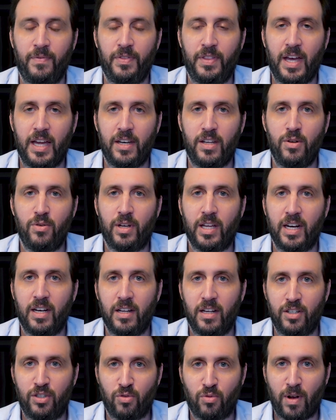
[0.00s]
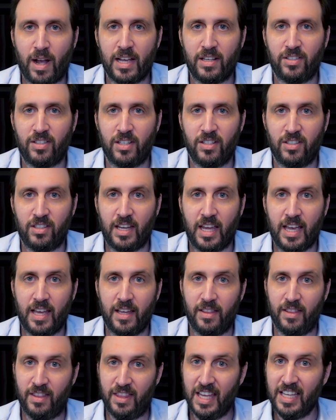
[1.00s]
that you can address and
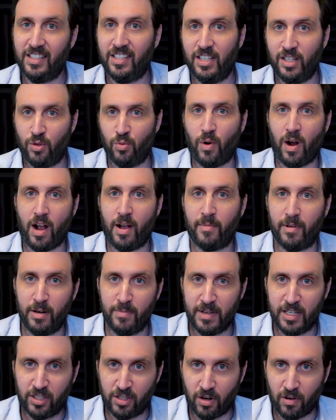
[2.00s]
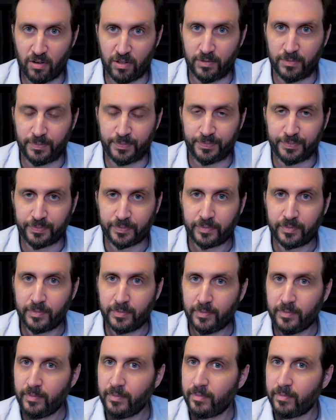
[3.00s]
say, this is where I'm going to be certain.
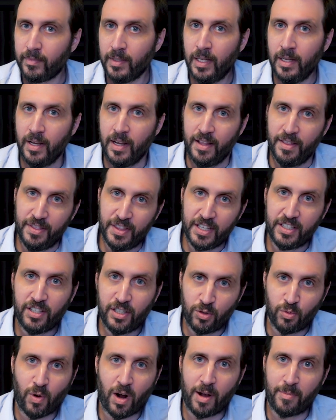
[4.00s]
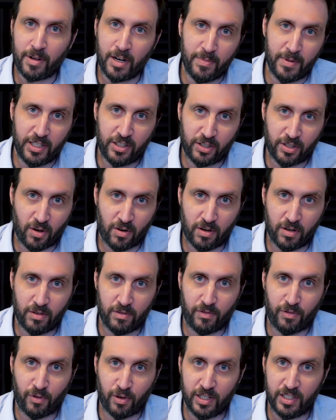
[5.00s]
This is where I'm going to be
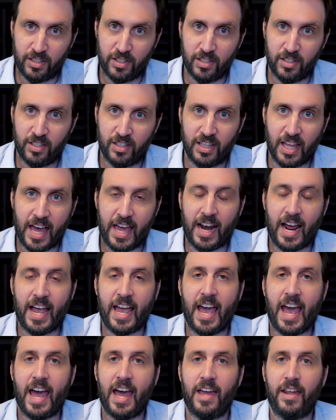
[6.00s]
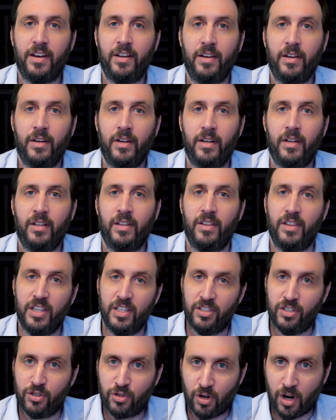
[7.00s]
certain, for instance, that I had
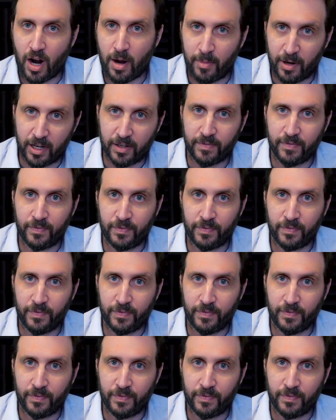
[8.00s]
this trauma.